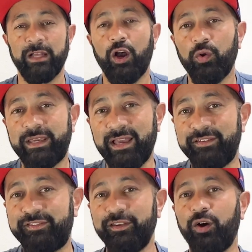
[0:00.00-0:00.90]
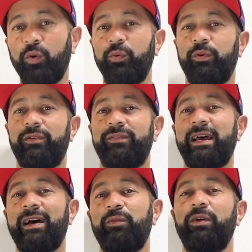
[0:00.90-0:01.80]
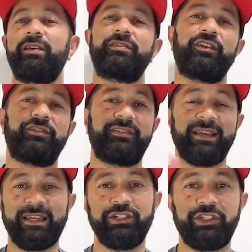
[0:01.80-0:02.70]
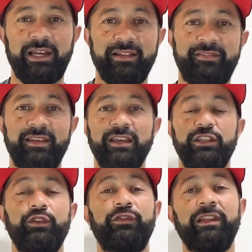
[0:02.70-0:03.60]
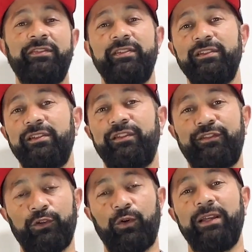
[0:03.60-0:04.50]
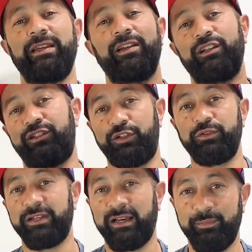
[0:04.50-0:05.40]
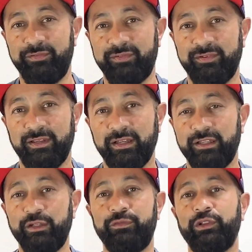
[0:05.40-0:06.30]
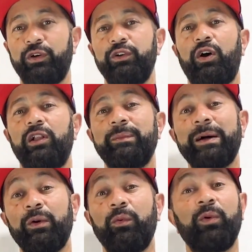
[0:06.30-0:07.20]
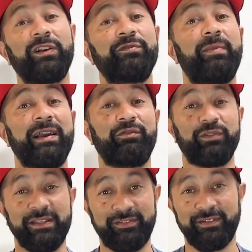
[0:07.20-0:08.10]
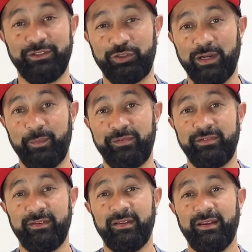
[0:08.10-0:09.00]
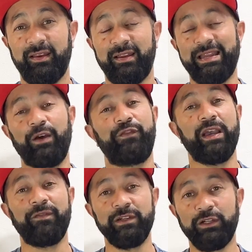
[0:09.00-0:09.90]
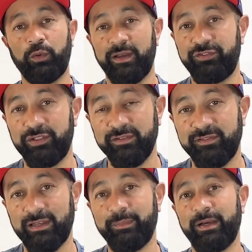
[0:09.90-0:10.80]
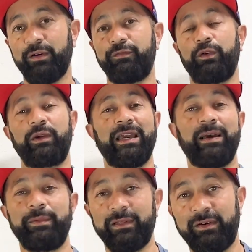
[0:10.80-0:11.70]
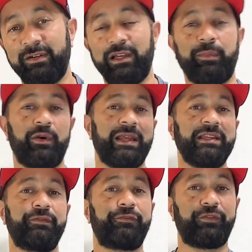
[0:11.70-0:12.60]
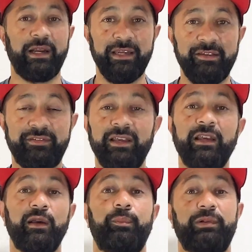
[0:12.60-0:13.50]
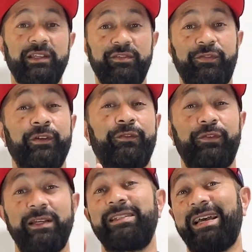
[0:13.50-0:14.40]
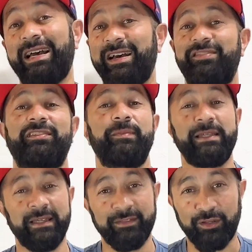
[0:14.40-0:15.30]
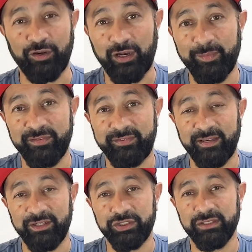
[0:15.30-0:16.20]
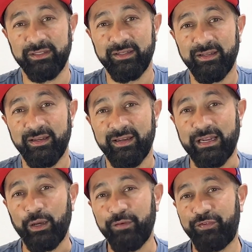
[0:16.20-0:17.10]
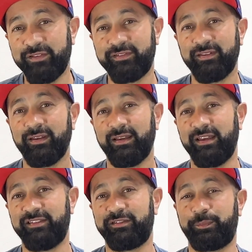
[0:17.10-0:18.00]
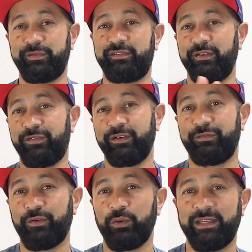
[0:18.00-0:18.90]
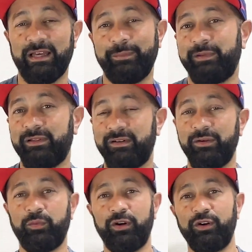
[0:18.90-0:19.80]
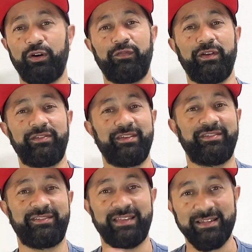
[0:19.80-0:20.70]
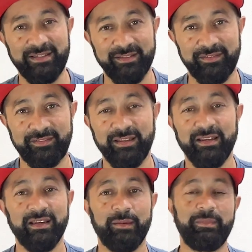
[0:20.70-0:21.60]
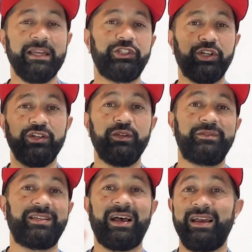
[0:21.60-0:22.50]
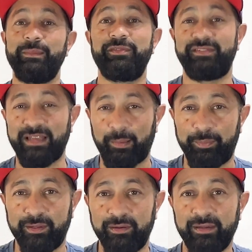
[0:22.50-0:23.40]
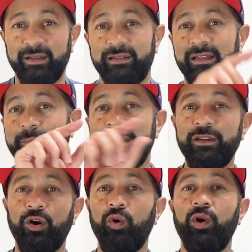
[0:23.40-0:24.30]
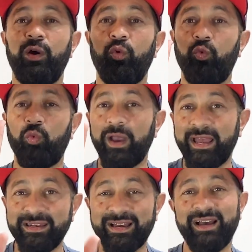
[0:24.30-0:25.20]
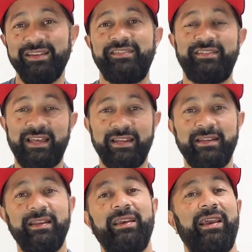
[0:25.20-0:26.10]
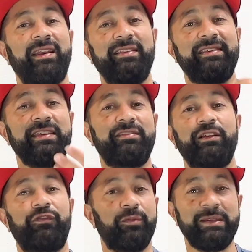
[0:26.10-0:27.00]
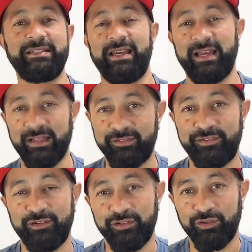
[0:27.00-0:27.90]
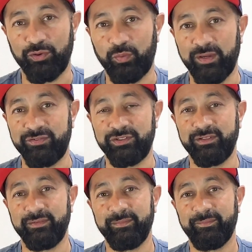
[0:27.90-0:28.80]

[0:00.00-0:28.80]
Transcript: Okay, so that was your second chance. You've listened to the story 2 times. You've learned all about one of my recent trips. Now, if you have any questions about vocabulary, about any phrase, please feel free to ask me in the comments section. Now, if it's a specific vocabulary word or if it's a sentence, make sure you timestamp it. Let me know when I said it, and it's easier for me to answer your question.